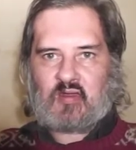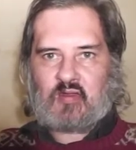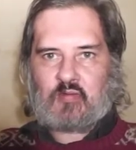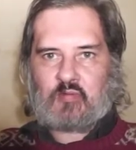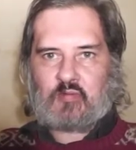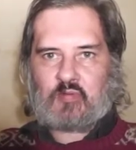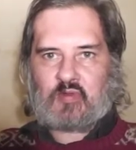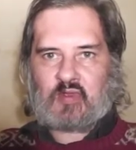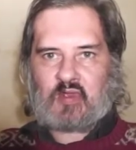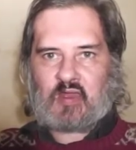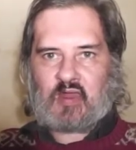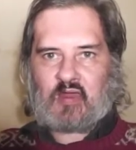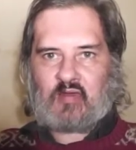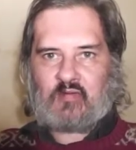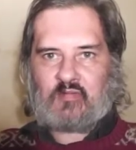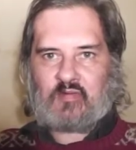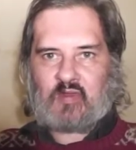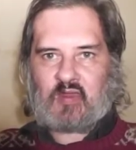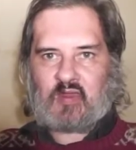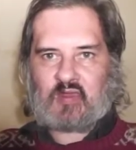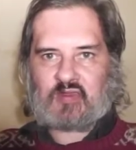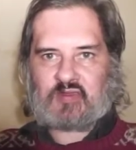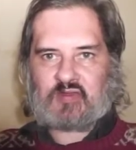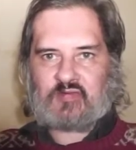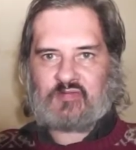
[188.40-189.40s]
we have
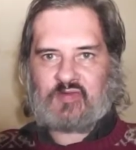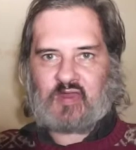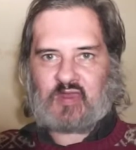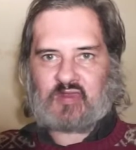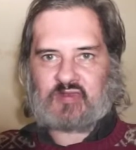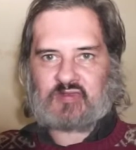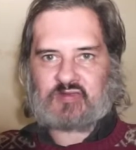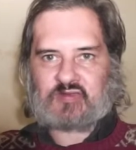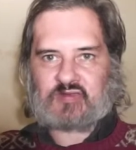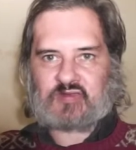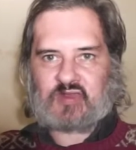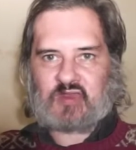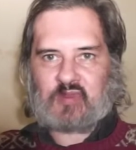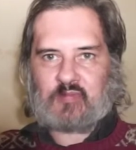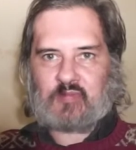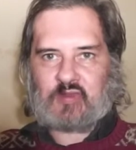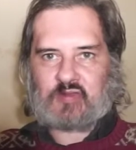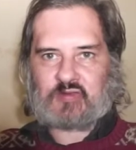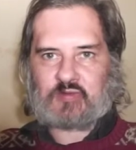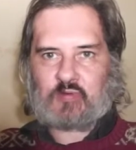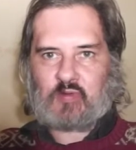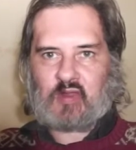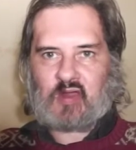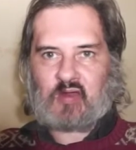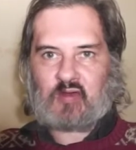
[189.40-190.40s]
a defense team
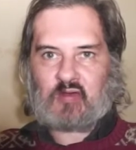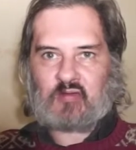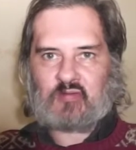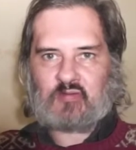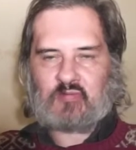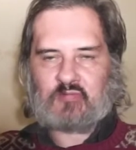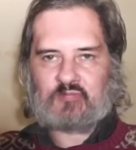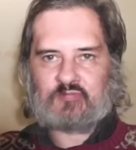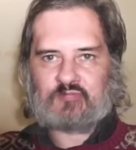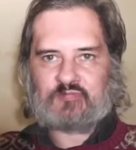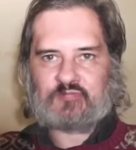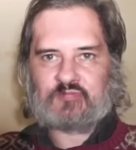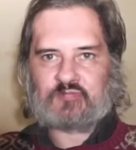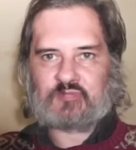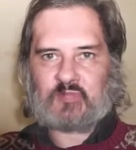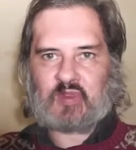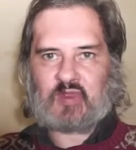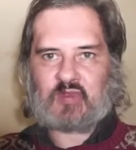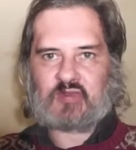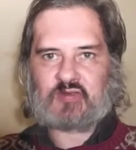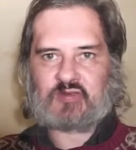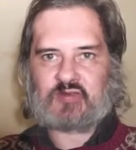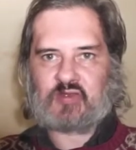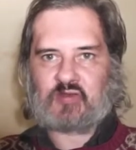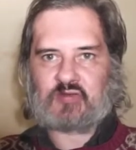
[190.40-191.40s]
as well.
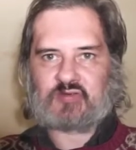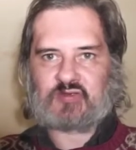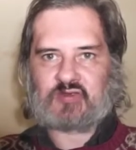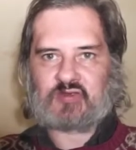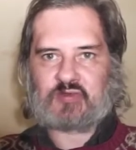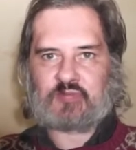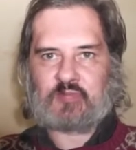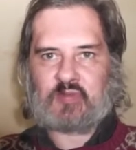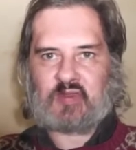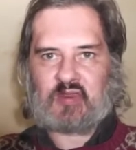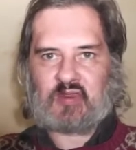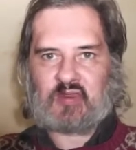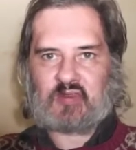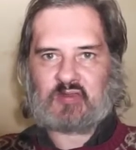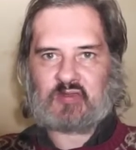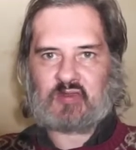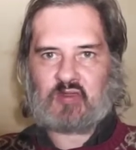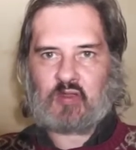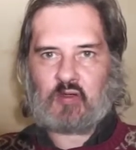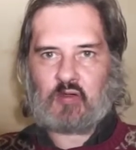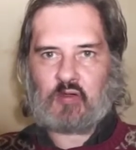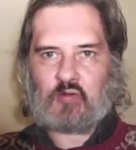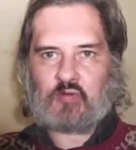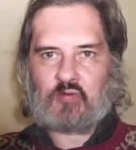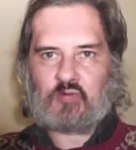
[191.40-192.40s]
It's not just me in
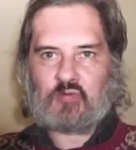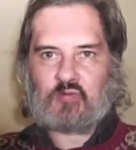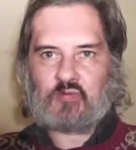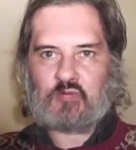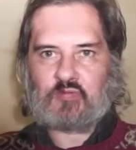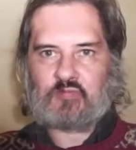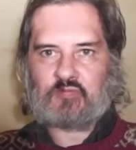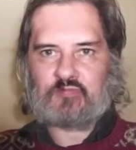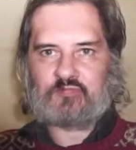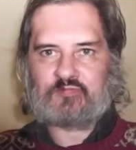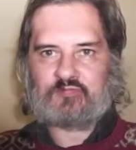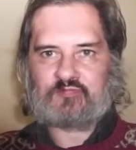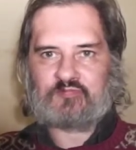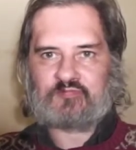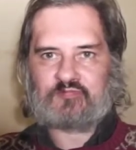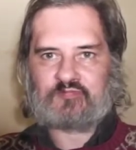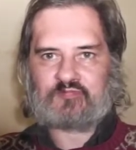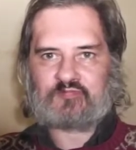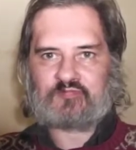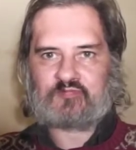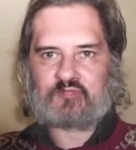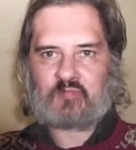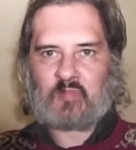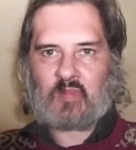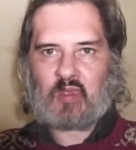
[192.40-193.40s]
goal.
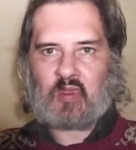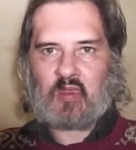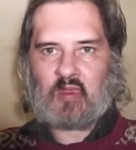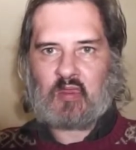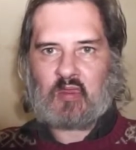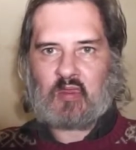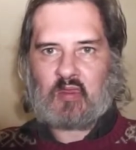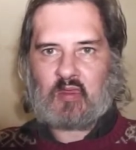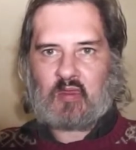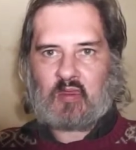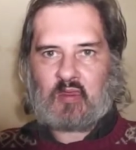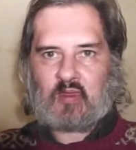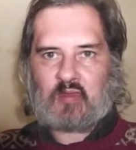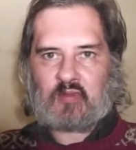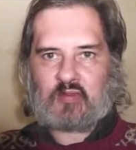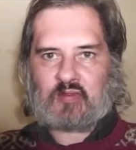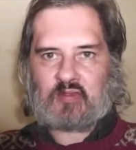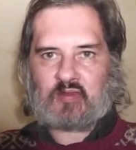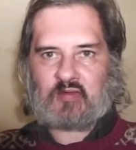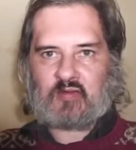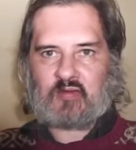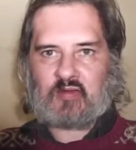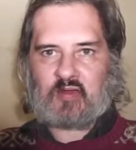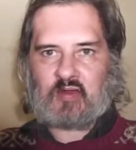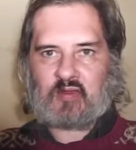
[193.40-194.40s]

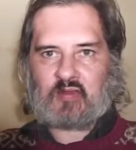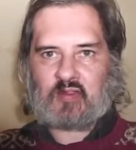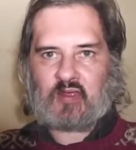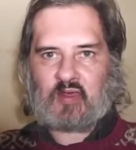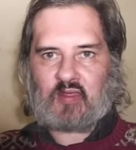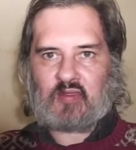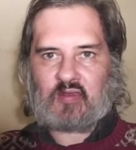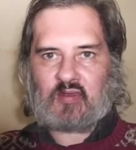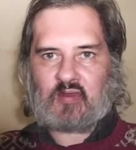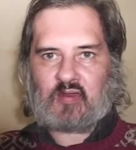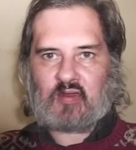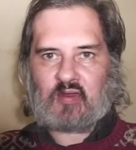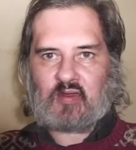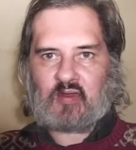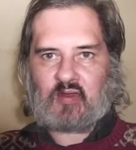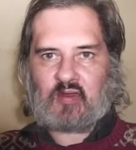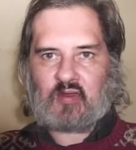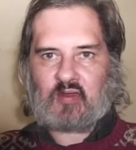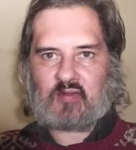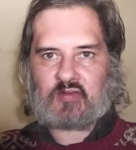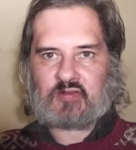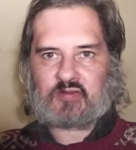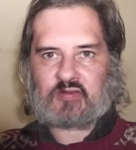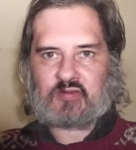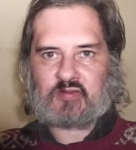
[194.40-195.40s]
There are
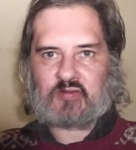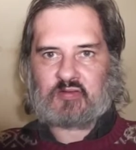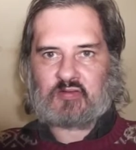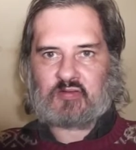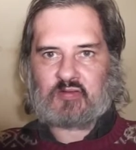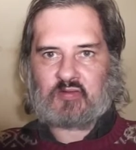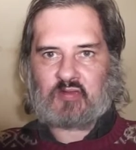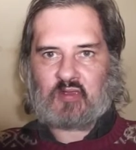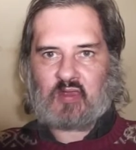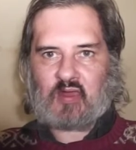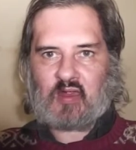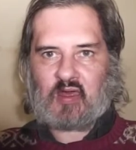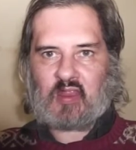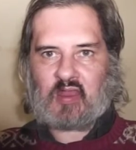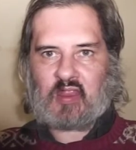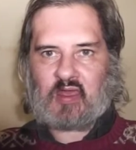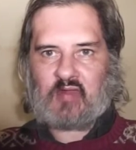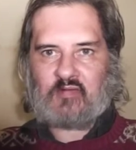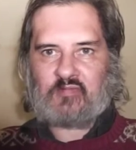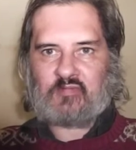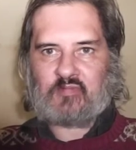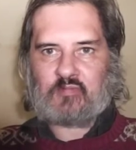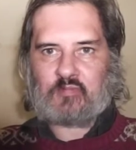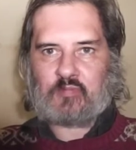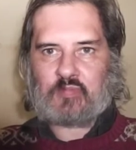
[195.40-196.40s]
another
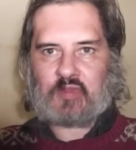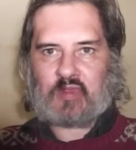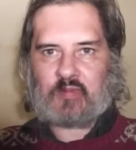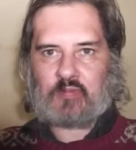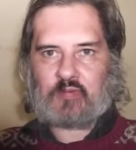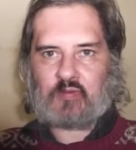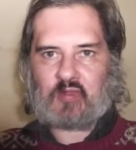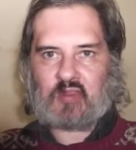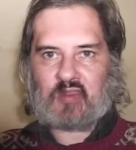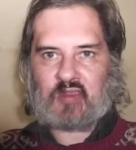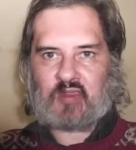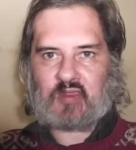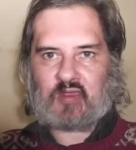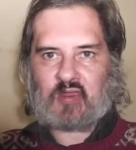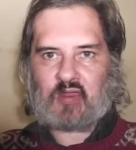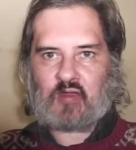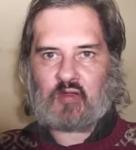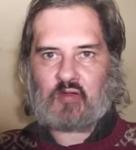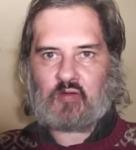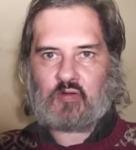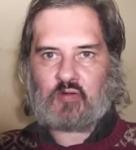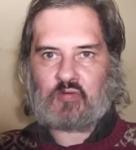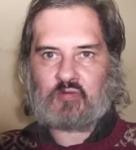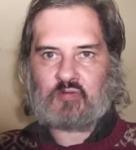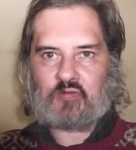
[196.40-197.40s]
11 people in
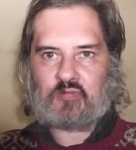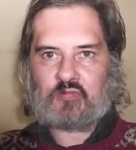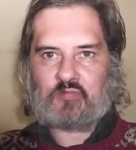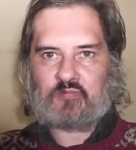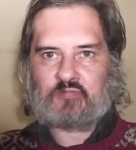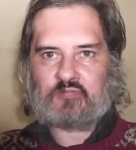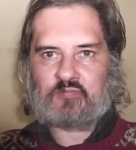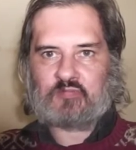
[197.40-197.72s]
goal.